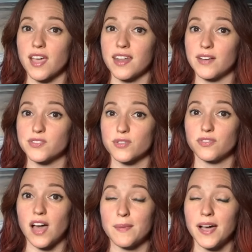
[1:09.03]
again after the
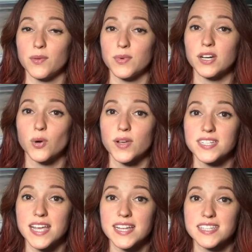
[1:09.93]
flyby, we are
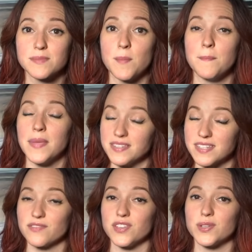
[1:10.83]
going to get some
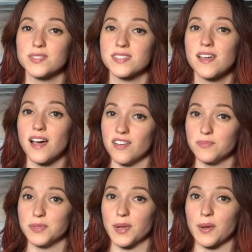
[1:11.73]
amazing views
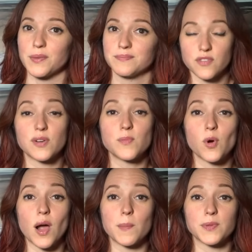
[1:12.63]
of Pluto. For
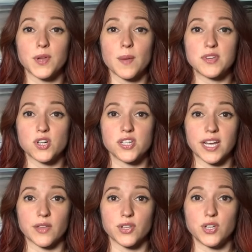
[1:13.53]
more on Pluto, be sure to
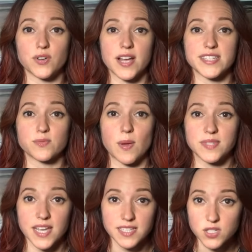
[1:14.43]
check out the New Horizons
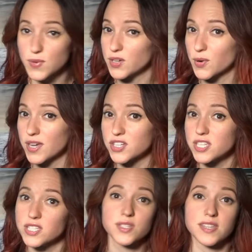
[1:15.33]
websites, tweet your
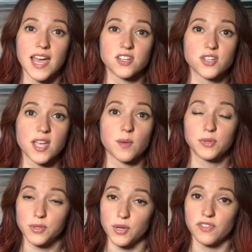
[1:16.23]
questions using the
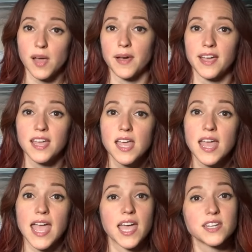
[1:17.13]
hashtag Pluto Flyby,
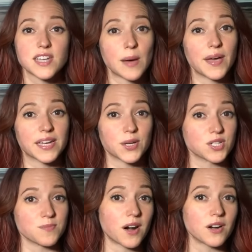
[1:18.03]
and come back
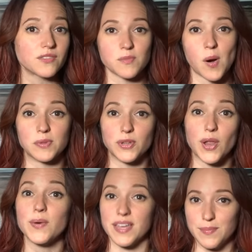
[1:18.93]
here tomorrow for more
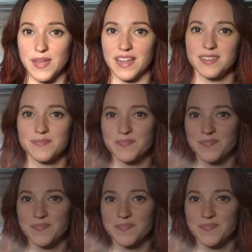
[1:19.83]
Pluto in a minute.